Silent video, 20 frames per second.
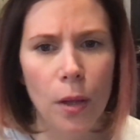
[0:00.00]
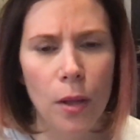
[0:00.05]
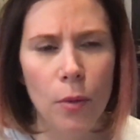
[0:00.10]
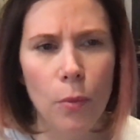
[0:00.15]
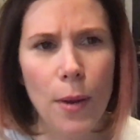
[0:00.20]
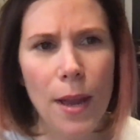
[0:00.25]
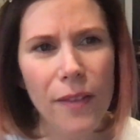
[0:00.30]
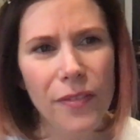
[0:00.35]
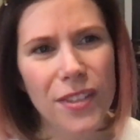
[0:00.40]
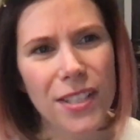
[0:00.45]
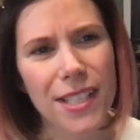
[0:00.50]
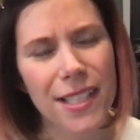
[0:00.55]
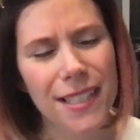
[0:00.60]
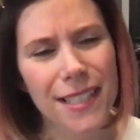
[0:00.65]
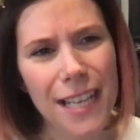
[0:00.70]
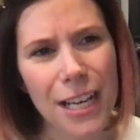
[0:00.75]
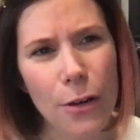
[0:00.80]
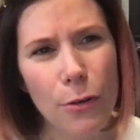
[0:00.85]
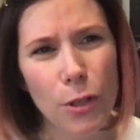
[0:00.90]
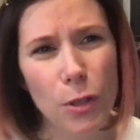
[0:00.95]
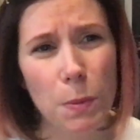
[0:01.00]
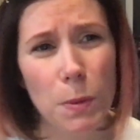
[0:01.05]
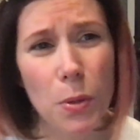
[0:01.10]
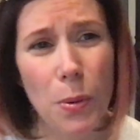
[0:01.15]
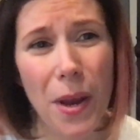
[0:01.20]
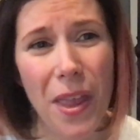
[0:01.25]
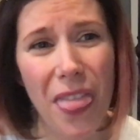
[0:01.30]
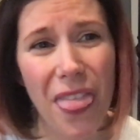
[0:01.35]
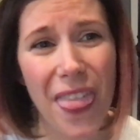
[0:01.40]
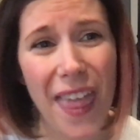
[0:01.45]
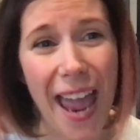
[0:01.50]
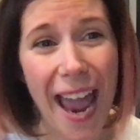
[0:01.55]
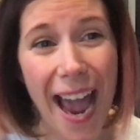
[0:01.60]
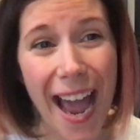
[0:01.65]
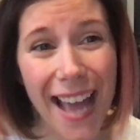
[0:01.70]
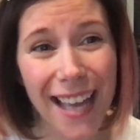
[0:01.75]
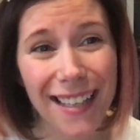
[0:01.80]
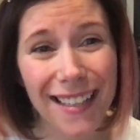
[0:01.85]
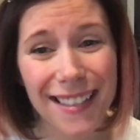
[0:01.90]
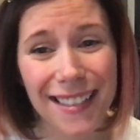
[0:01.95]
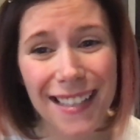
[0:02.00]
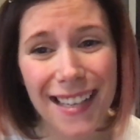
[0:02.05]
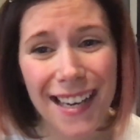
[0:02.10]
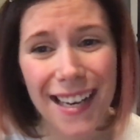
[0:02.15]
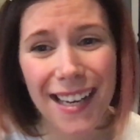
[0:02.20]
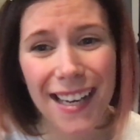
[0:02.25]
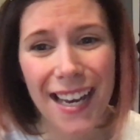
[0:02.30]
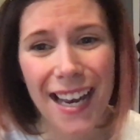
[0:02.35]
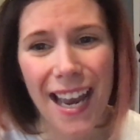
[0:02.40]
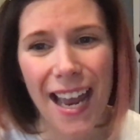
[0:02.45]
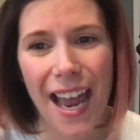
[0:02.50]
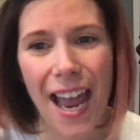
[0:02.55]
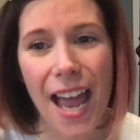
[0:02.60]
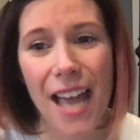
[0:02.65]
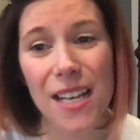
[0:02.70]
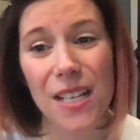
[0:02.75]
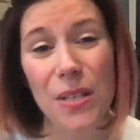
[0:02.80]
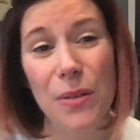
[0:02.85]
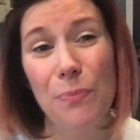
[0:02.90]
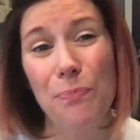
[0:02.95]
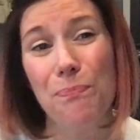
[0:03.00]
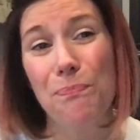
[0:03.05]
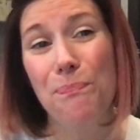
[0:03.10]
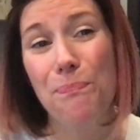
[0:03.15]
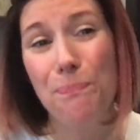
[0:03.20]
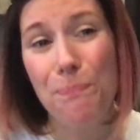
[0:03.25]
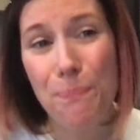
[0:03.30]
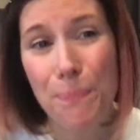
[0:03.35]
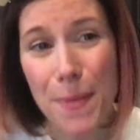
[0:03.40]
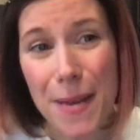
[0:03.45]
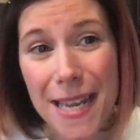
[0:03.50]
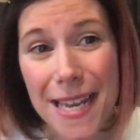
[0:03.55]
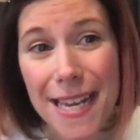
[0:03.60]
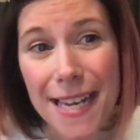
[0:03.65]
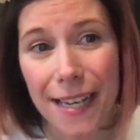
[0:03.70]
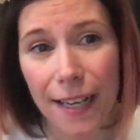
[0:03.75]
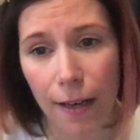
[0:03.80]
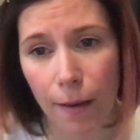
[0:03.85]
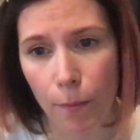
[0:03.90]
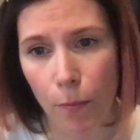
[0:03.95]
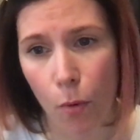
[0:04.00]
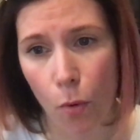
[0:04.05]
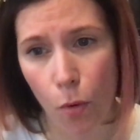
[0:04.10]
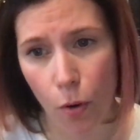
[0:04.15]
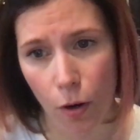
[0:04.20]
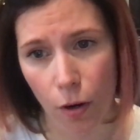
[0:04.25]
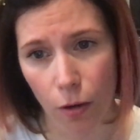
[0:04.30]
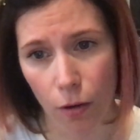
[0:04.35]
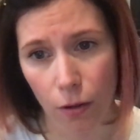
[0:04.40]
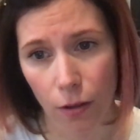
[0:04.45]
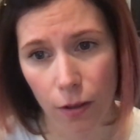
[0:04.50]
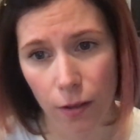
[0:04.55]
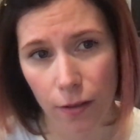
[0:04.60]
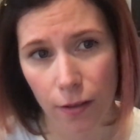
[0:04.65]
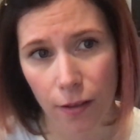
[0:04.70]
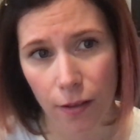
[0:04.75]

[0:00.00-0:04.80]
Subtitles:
We have to distinguish between that and being moral.